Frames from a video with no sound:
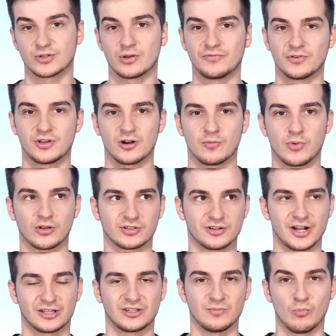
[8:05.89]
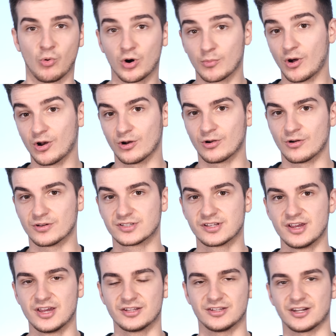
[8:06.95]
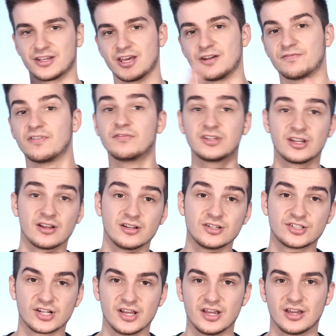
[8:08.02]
So if you care about connecting more monitors, then get a 15-inch.